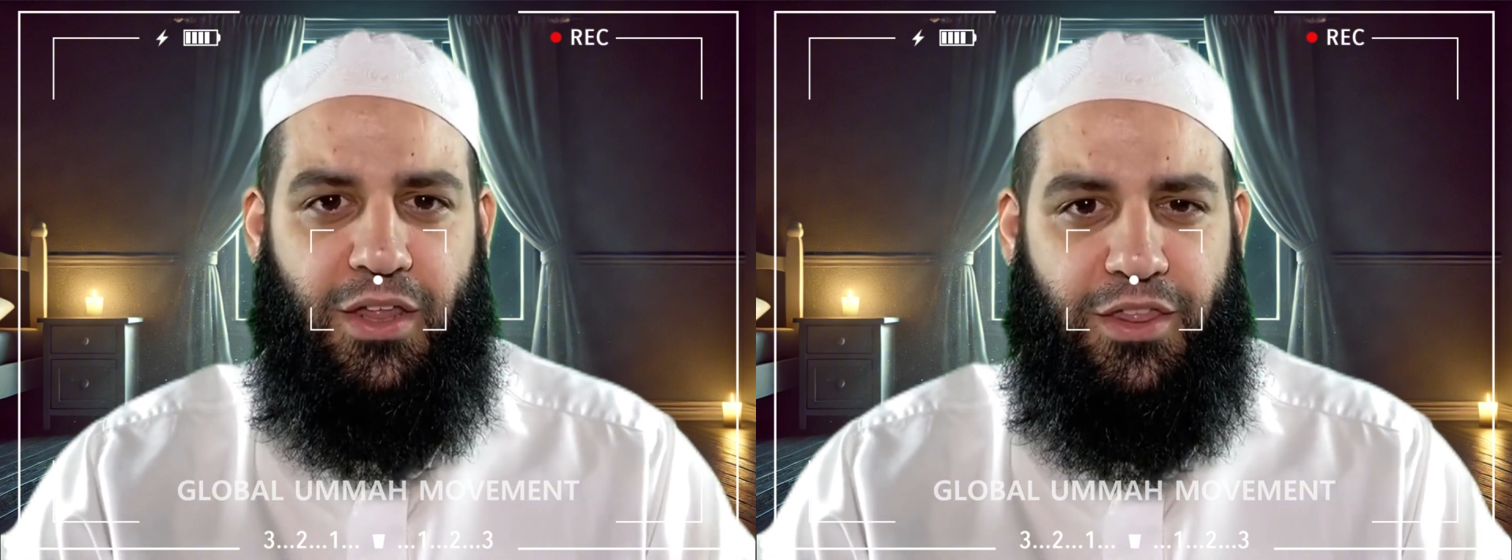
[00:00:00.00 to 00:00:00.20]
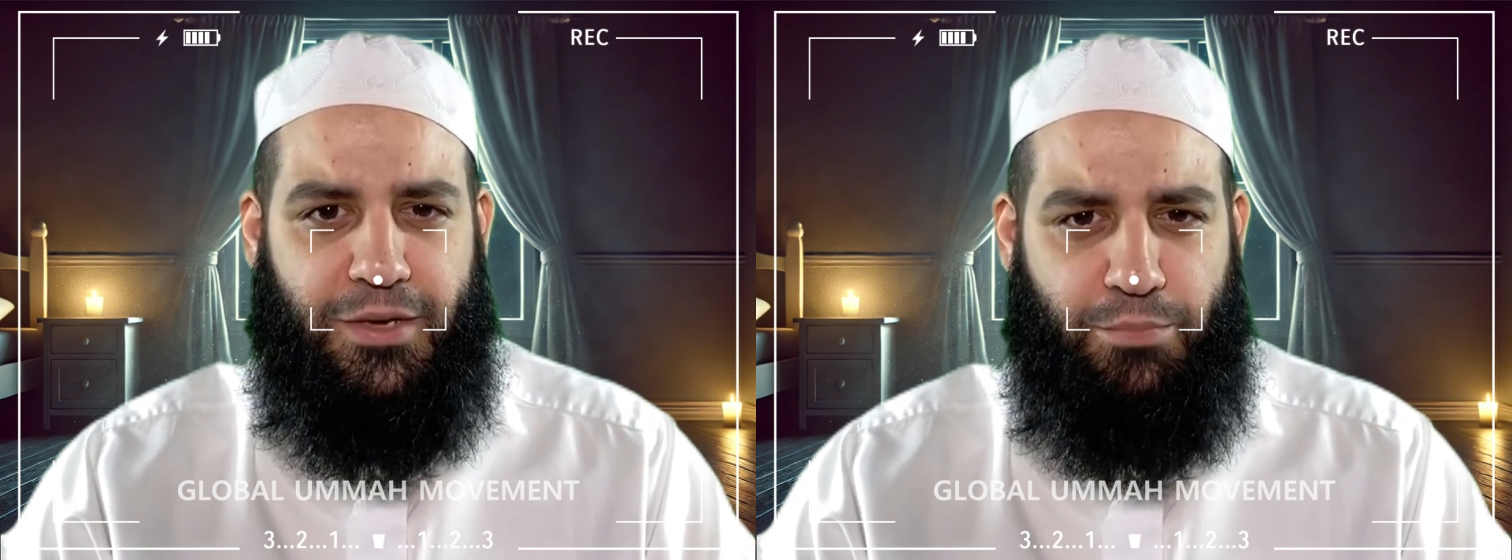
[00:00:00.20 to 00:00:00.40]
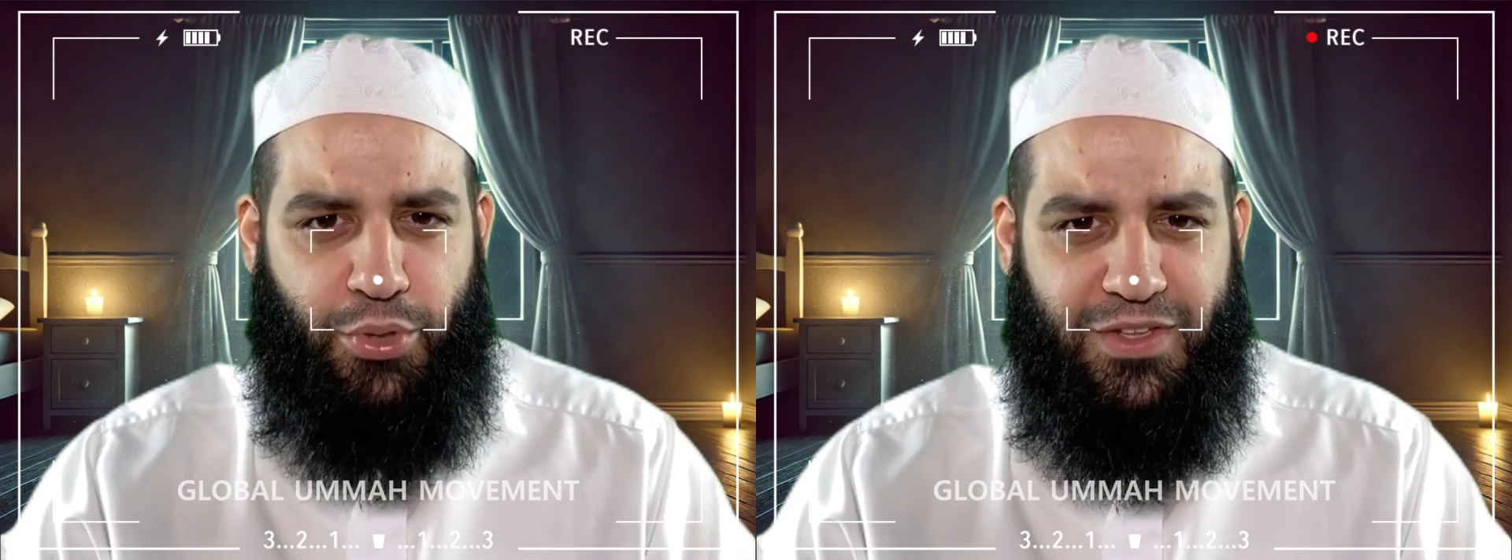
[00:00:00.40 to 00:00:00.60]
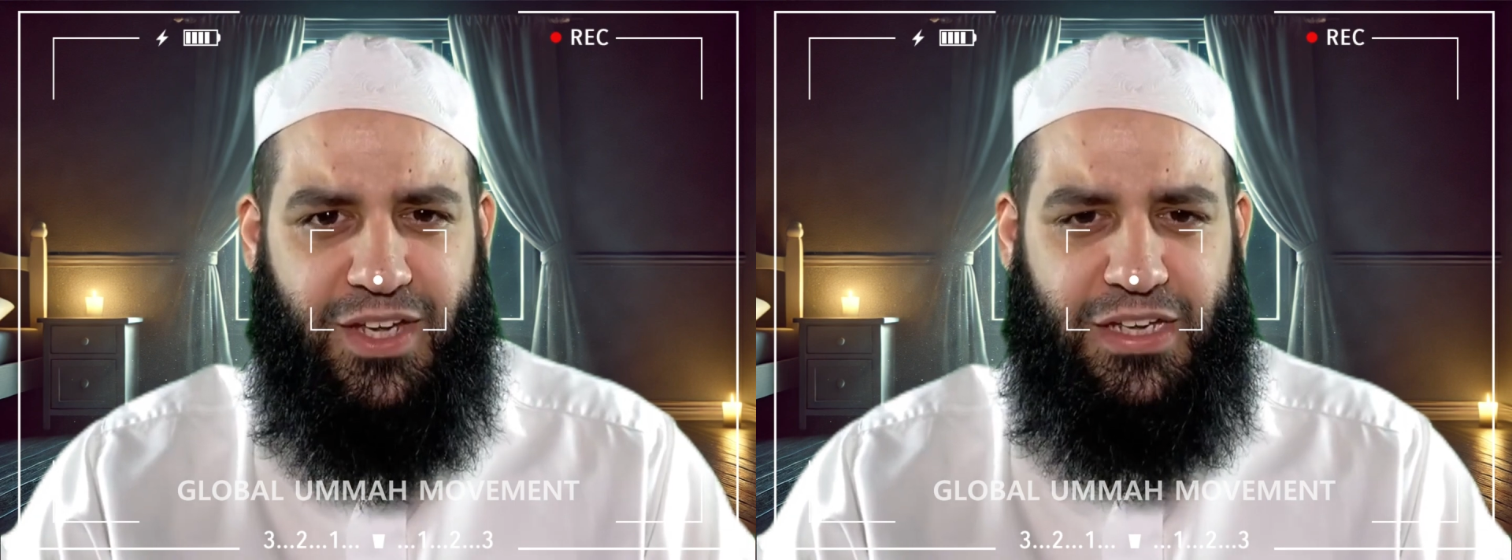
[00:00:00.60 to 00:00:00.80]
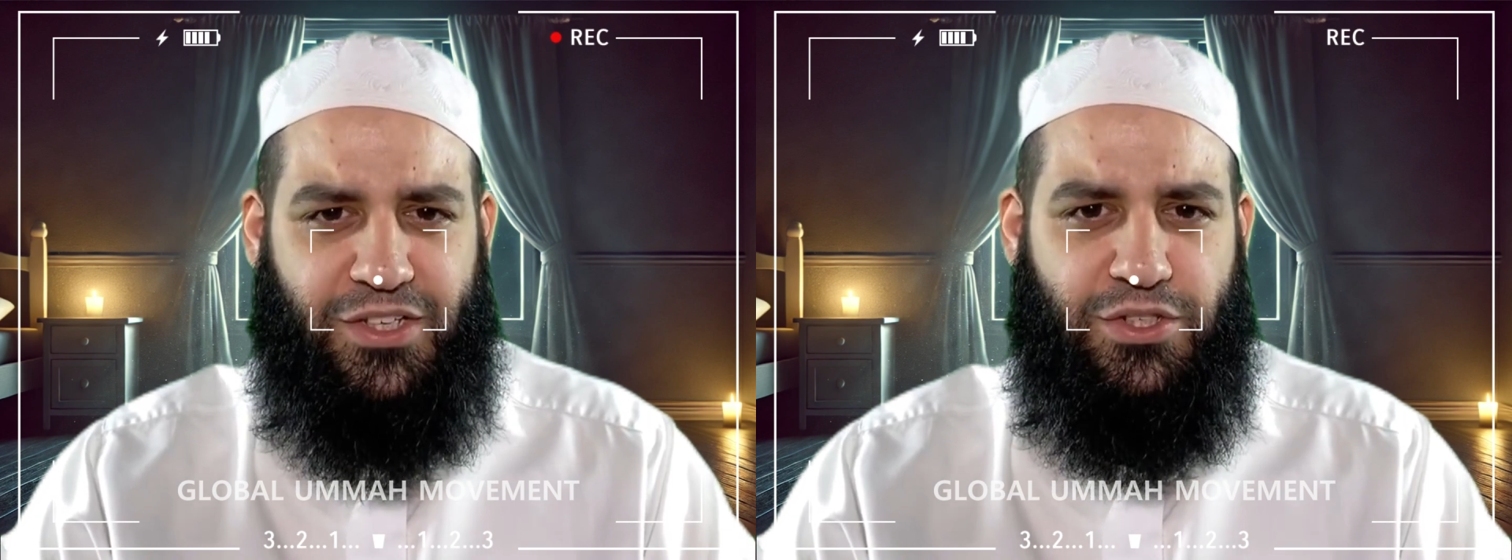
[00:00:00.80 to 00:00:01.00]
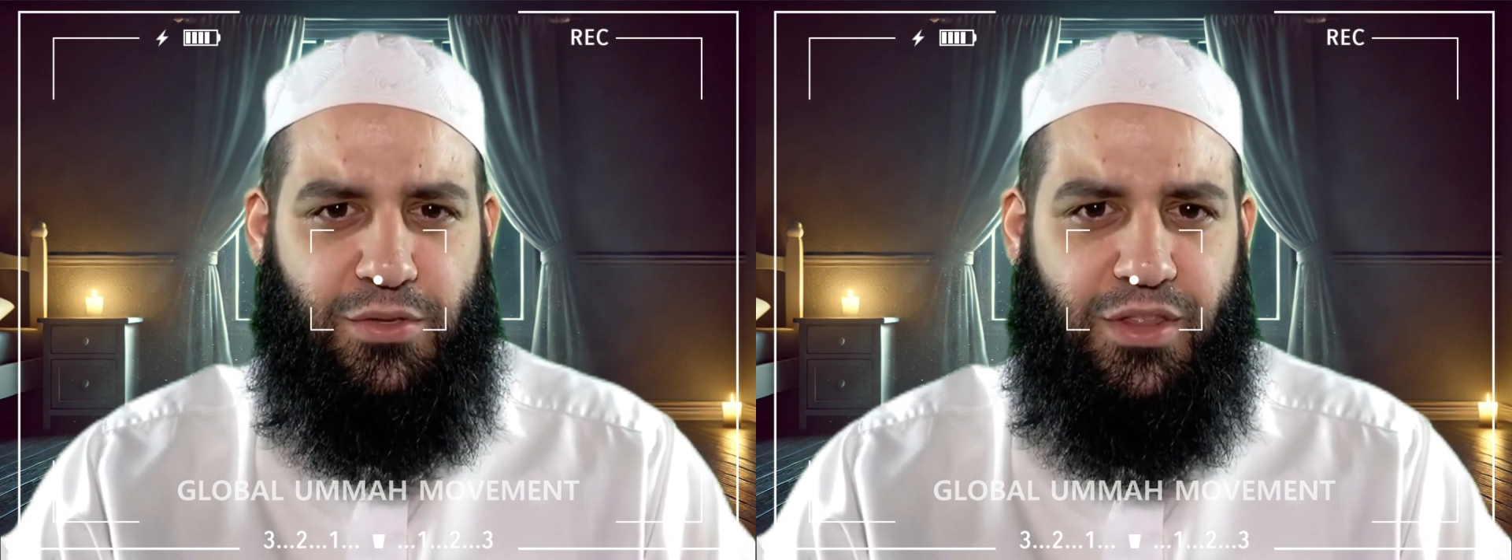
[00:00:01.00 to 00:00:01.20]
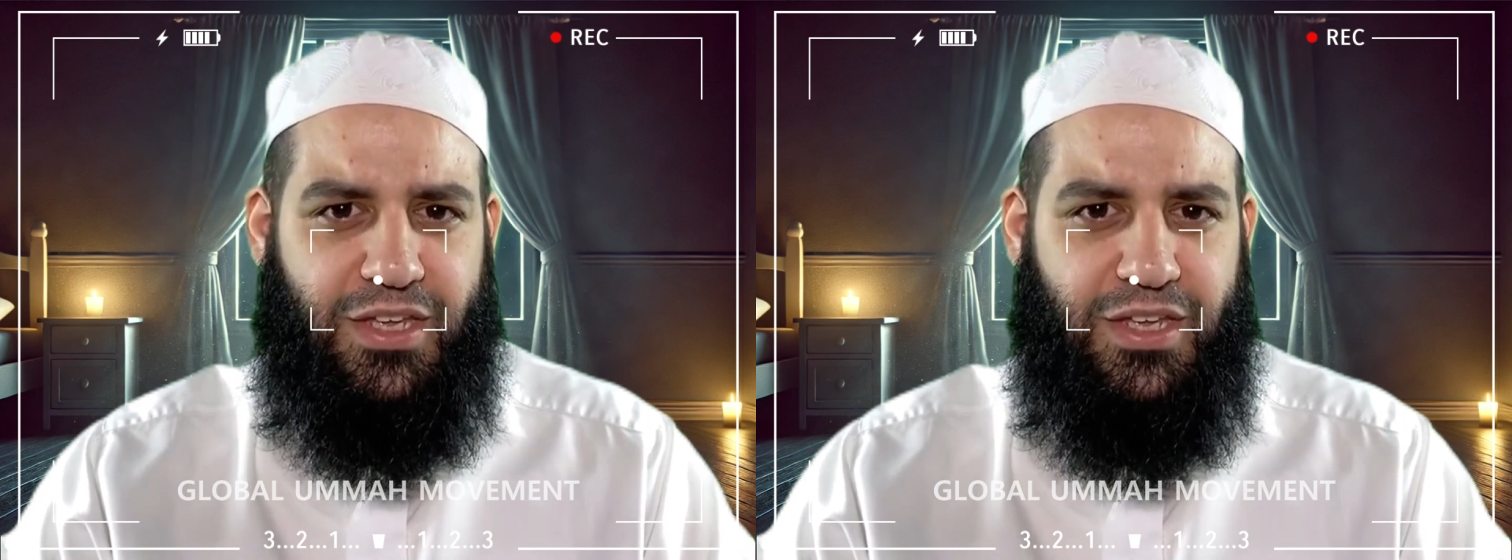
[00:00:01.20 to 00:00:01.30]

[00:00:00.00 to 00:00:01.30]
that protects you